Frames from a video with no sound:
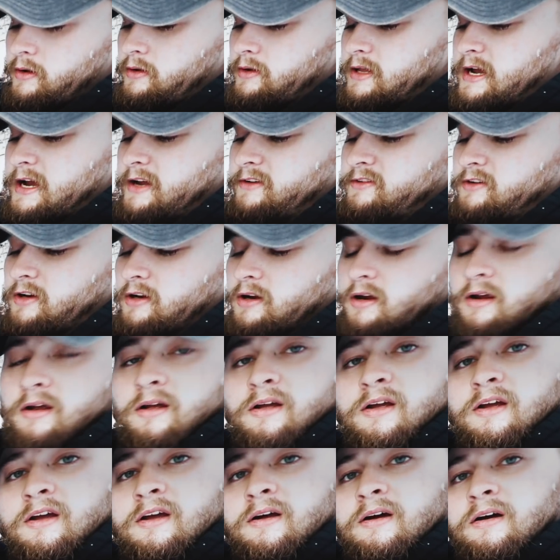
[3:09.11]
elastic
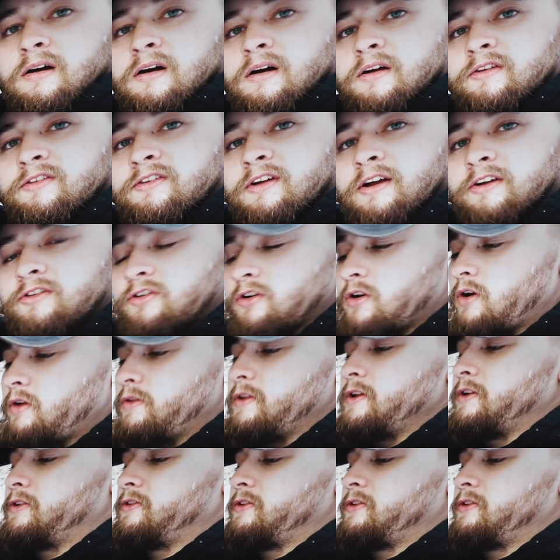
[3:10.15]
section on this